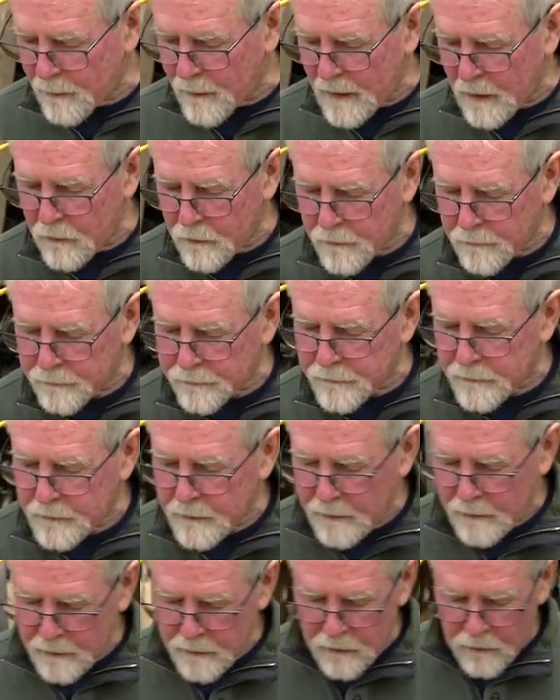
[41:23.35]
about,
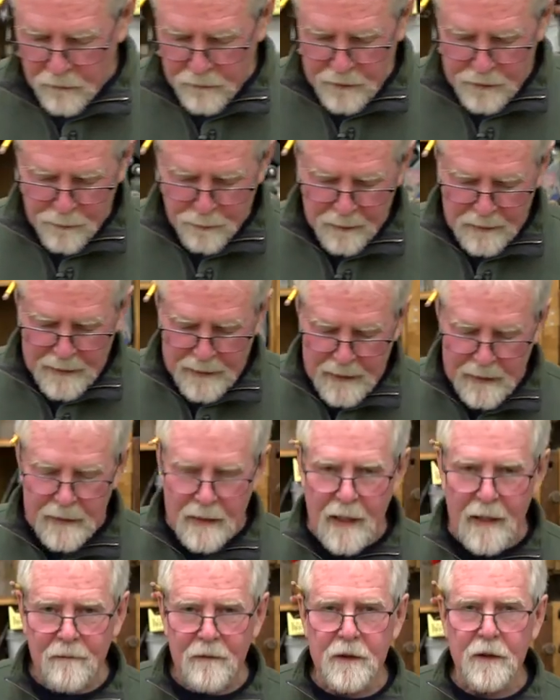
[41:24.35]
this blade
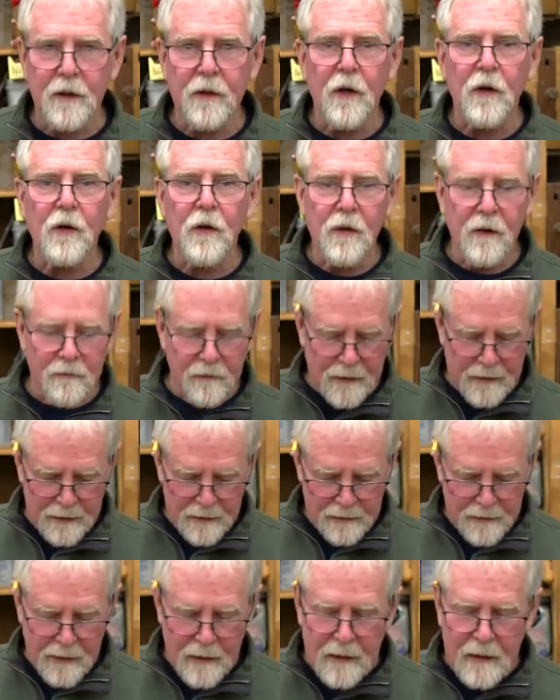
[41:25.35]
having the curve in
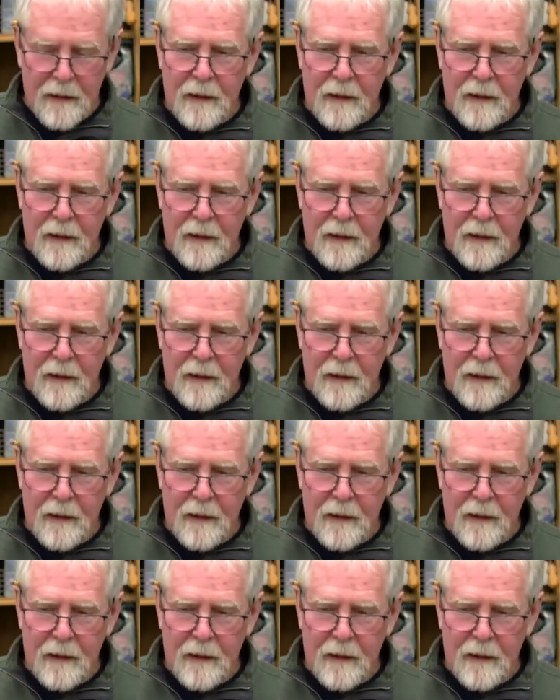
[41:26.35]
it